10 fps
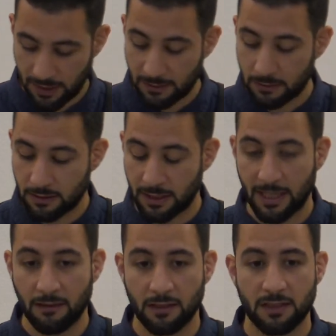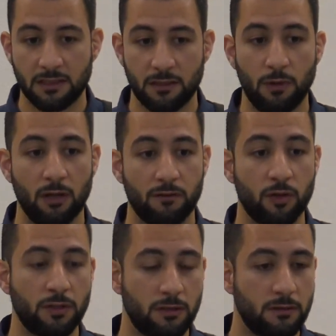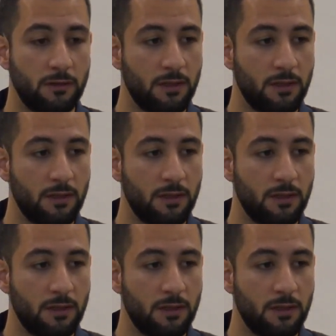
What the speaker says: And again, this is the will of God.